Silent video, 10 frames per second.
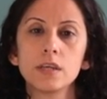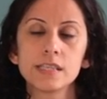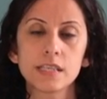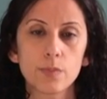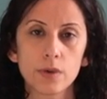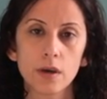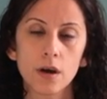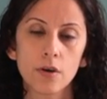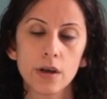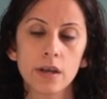
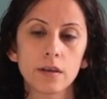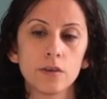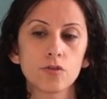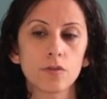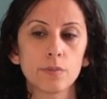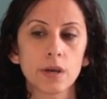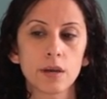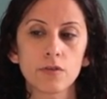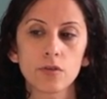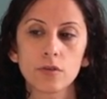CPR and
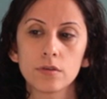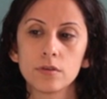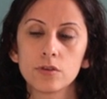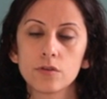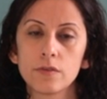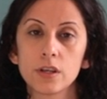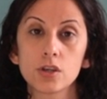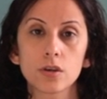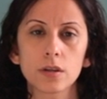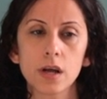behavioral
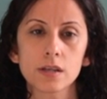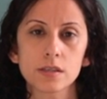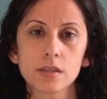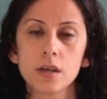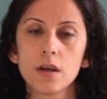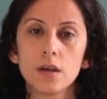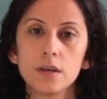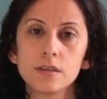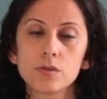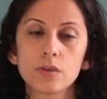intervention class.
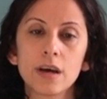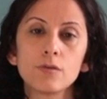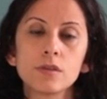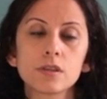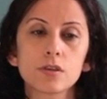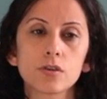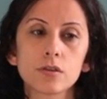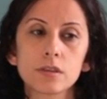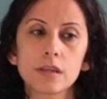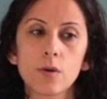So that was
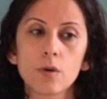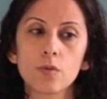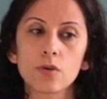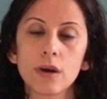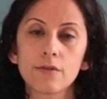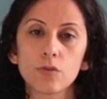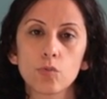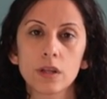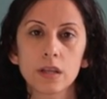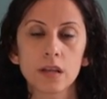good. That way we don't have to
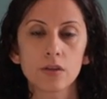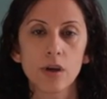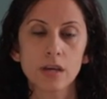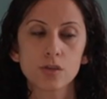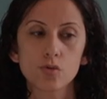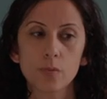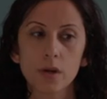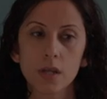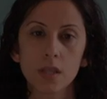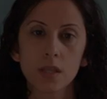wait another extra
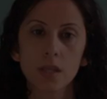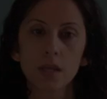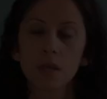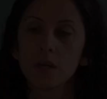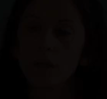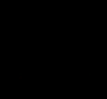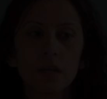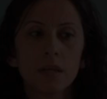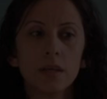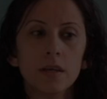month.
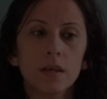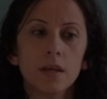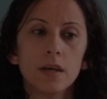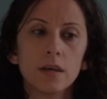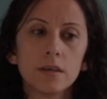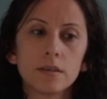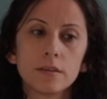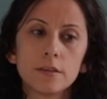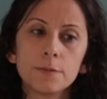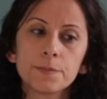
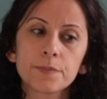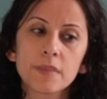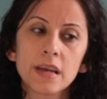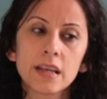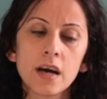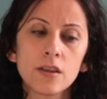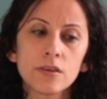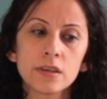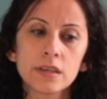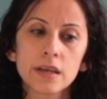And
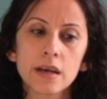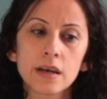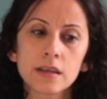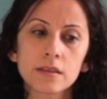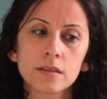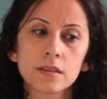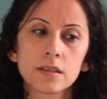other than that,